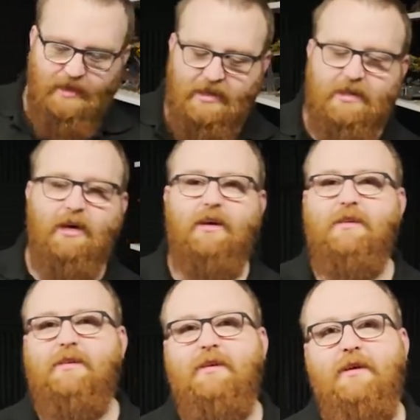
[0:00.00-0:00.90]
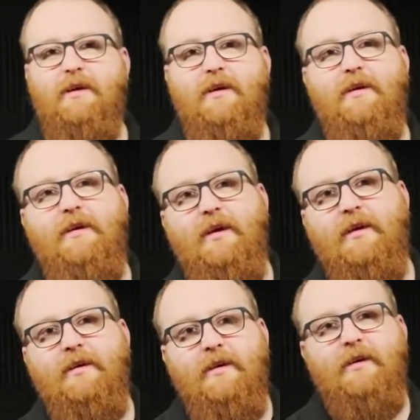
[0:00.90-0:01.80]
but if you get, do it, it'd be massive.
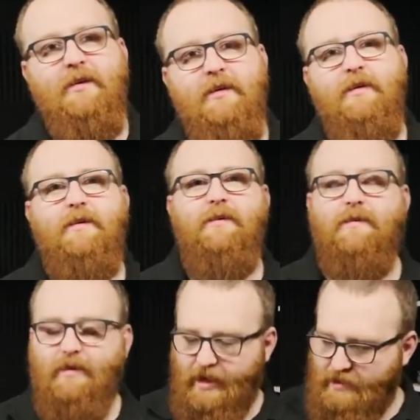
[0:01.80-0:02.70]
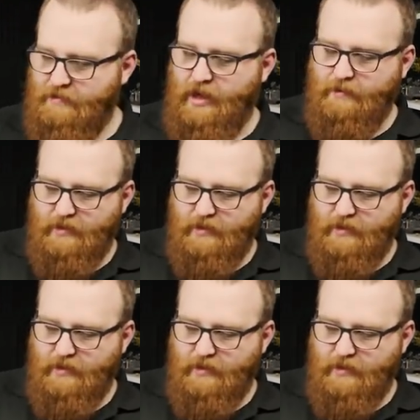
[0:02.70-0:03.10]
It'd be a big turn yeah, for you. Yeah.